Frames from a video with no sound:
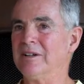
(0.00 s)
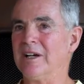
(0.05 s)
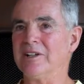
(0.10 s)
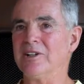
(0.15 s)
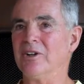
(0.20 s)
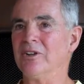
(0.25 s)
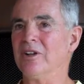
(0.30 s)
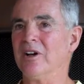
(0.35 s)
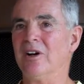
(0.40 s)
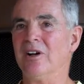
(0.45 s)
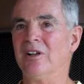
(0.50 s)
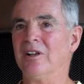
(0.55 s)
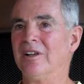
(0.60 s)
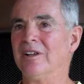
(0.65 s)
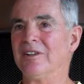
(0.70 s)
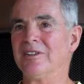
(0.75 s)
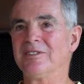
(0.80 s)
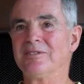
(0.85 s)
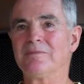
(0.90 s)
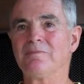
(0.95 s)
I know the
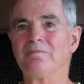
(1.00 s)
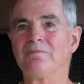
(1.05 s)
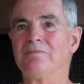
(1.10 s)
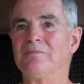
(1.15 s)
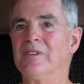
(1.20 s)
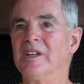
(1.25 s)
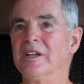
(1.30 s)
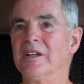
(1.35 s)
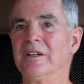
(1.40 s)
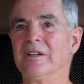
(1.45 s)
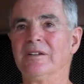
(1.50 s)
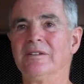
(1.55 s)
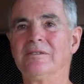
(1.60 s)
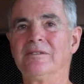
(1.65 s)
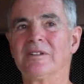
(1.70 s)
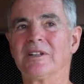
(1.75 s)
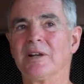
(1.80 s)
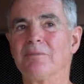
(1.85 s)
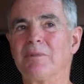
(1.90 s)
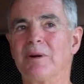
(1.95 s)
Halls did.
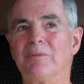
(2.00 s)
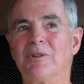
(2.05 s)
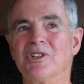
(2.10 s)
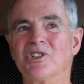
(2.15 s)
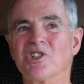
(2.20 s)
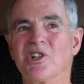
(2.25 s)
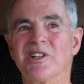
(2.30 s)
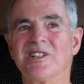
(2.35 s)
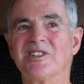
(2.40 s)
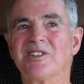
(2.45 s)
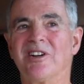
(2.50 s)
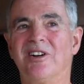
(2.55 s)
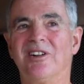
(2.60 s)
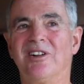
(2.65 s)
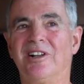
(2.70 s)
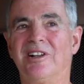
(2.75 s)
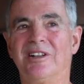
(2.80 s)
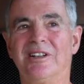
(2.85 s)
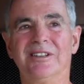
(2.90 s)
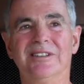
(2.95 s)
I remember Joyce
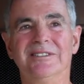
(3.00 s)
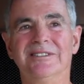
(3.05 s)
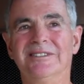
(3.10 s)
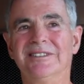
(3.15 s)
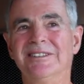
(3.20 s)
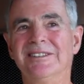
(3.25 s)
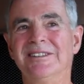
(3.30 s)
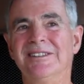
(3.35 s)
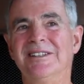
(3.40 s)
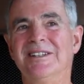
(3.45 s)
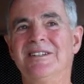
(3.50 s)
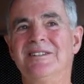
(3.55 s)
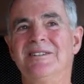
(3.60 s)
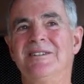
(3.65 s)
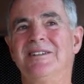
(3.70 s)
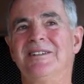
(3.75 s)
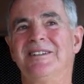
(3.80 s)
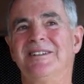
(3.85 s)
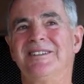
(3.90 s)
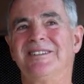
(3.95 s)
Hall.
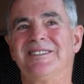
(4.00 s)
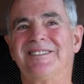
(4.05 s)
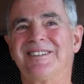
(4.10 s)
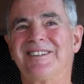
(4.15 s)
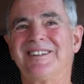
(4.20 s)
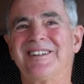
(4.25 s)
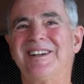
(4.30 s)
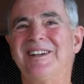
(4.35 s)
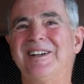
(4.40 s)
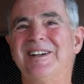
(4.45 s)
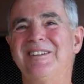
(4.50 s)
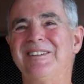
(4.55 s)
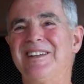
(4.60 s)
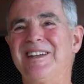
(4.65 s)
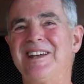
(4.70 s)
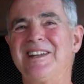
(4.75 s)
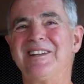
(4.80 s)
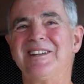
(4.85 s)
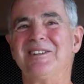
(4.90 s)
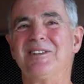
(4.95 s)
Yeah,
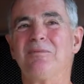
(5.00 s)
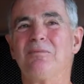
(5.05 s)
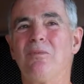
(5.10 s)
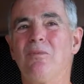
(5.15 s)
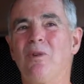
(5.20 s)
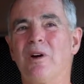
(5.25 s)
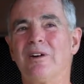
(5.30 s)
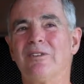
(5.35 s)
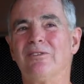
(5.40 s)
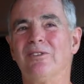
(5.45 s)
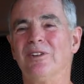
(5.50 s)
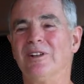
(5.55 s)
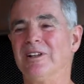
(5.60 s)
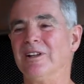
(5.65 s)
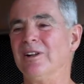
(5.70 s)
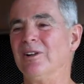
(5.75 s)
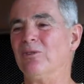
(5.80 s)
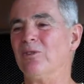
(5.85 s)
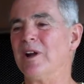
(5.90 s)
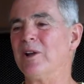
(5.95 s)
he had this wonderful
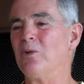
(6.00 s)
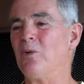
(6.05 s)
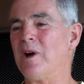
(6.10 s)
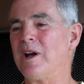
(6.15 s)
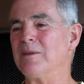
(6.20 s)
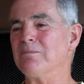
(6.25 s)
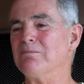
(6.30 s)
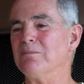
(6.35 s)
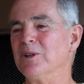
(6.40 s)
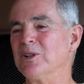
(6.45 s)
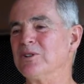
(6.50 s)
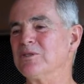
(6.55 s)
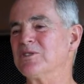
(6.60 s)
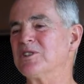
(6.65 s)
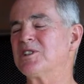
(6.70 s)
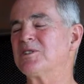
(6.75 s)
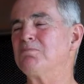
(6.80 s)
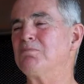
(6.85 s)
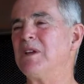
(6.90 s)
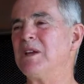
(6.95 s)
little red, white, and blue
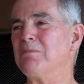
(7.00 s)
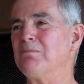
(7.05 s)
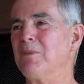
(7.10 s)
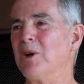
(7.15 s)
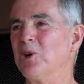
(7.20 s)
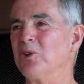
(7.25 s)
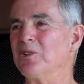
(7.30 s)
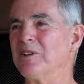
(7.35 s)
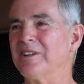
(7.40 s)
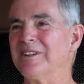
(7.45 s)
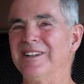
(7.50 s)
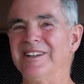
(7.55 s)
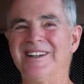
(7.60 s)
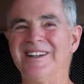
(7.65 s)
speedboat.